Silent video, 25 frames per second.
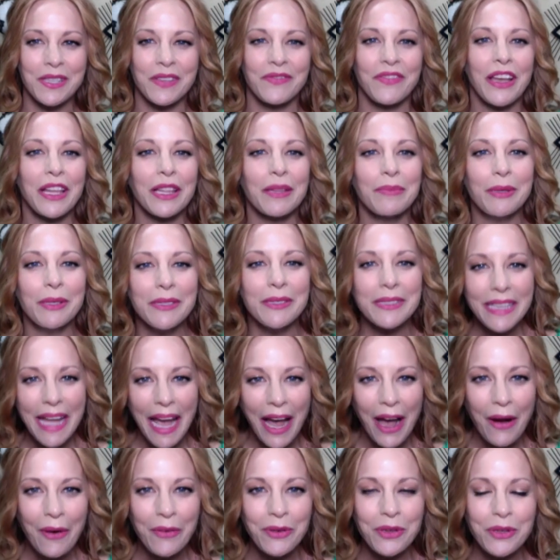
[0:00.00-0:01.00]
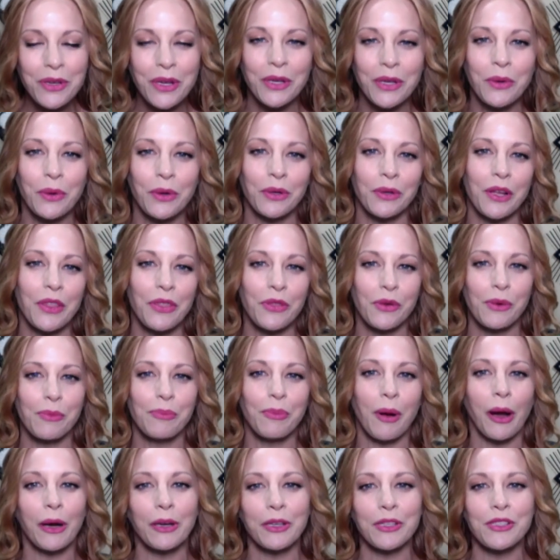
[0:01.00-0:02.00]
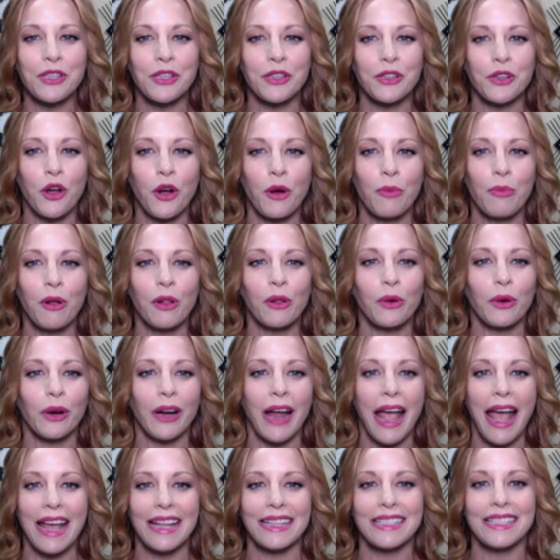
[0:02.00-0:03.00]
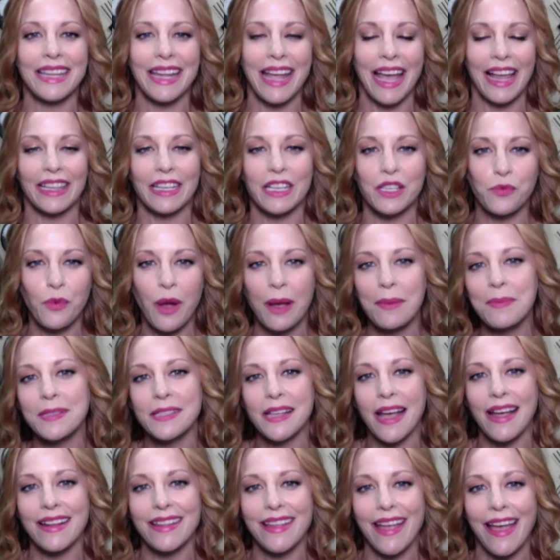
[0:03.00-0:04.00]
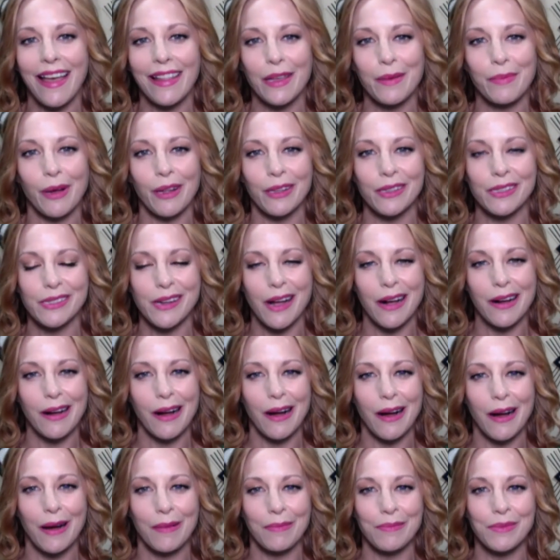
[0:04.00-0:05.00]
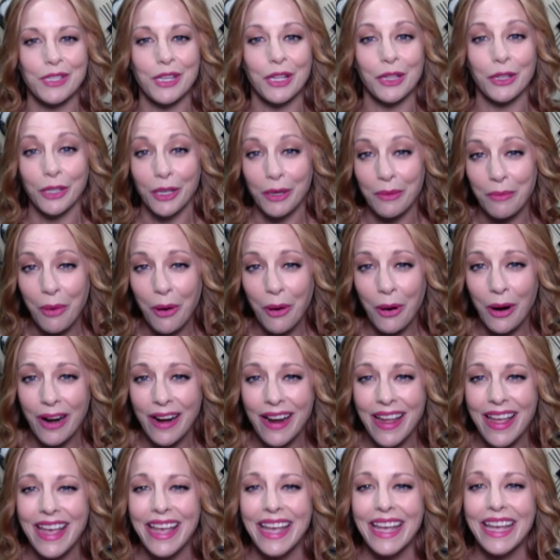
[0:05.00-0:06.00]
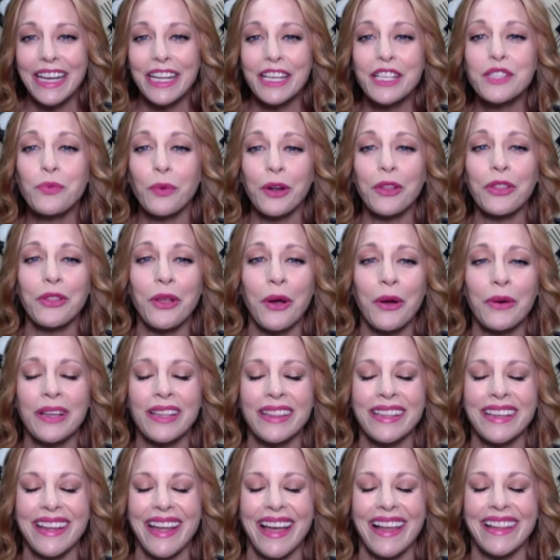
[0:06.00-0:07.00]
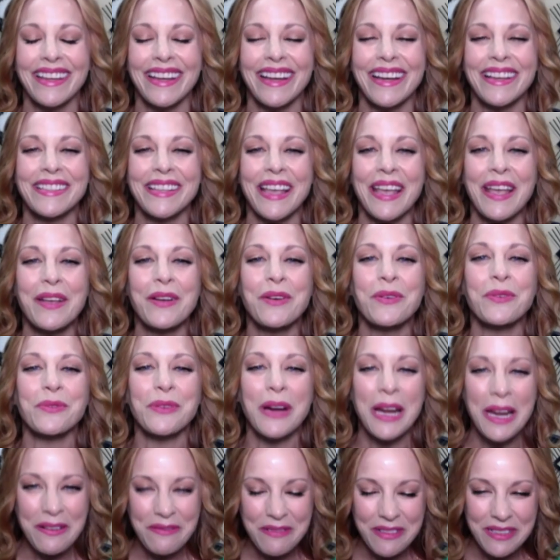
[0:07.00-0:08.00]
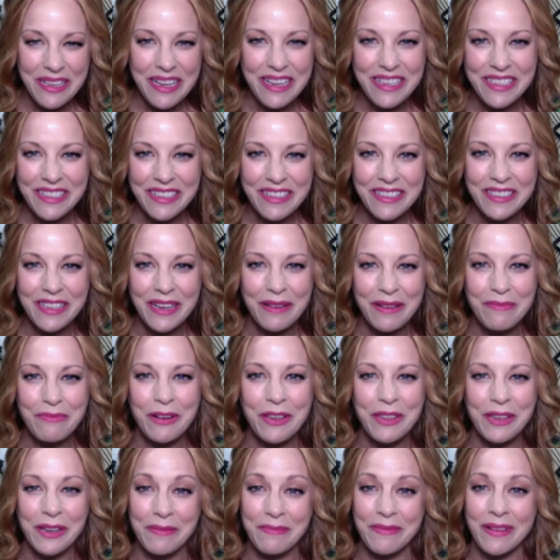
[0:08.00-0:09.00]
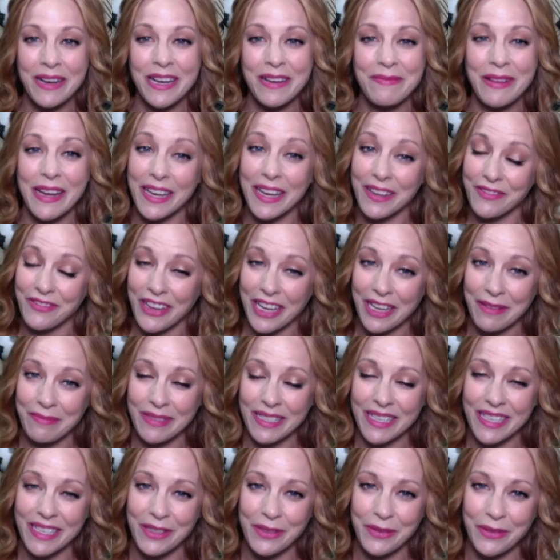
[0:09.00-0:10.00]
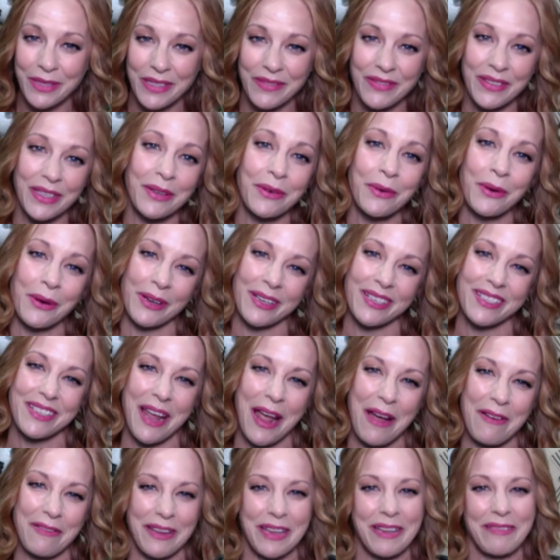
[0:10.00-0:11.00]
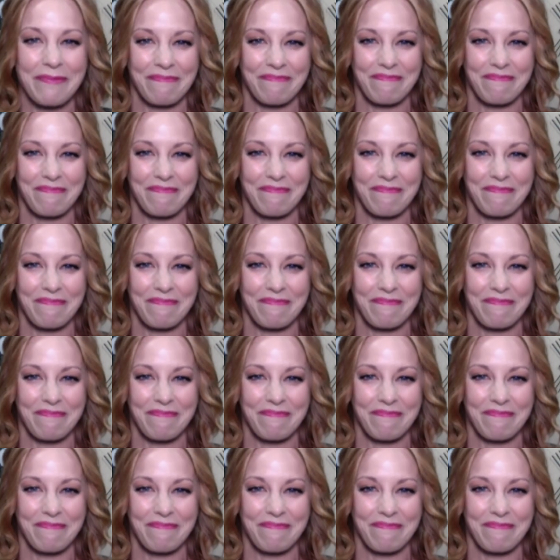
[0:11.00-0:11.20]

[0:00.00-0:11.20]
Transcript: available now. You can order it through Barnes and Noble or head to Kelly's website, kelly balch dot com, to learn more. It is worth noting that Kelly has a great relationship with her mom and family who live in Orange County.